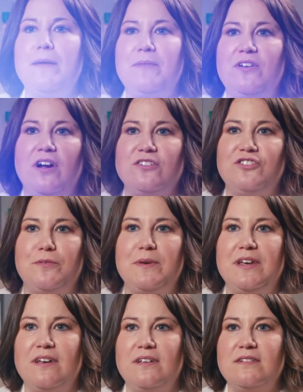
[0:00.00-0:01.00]
a doctor
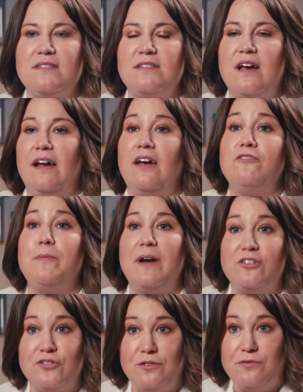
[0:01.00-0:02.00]
because I have a
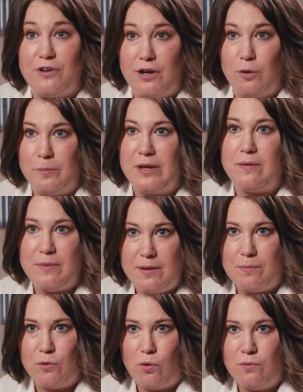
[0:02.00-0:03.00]
passion for helping
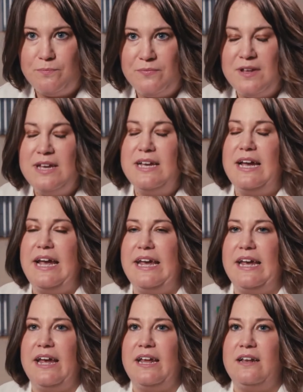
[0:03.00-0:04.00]
people,
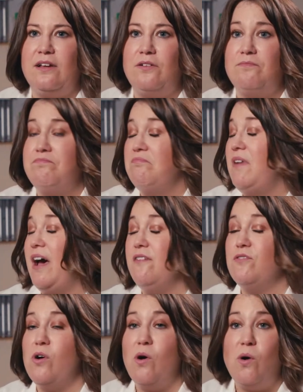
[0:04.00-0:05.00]
and
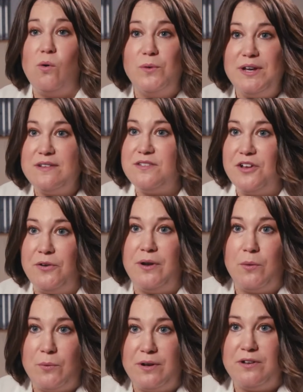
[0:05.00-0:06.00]
I've always known
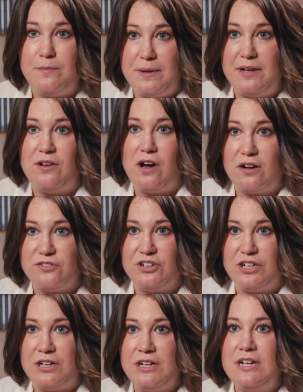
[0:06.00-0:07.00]
I wanted to be a
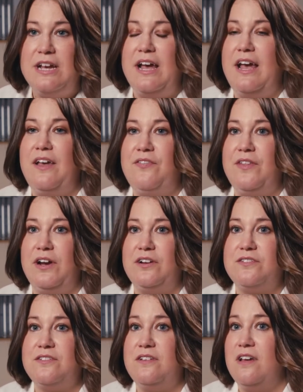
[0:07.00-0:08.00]
doctor, and
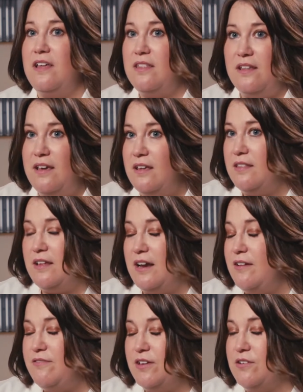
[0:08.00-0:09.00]
there's nothing that
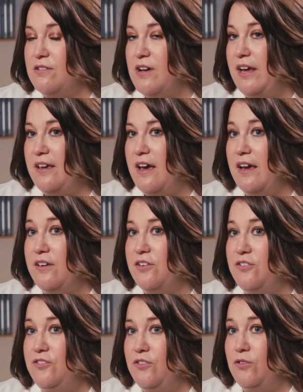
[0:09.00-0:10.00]
I feel like I
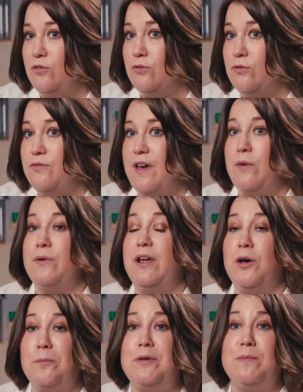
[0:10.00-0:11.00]
could do that would
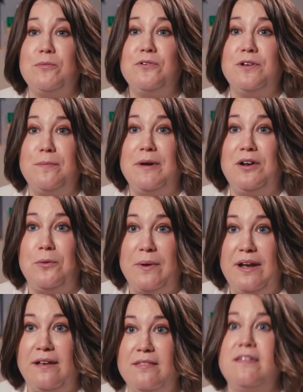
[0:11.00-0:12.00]
help people in a better
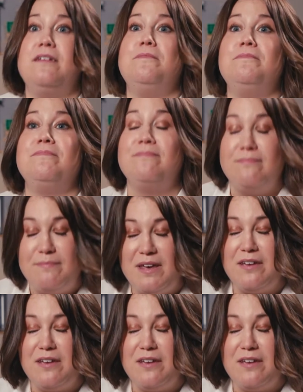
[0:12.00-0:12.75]
way than being a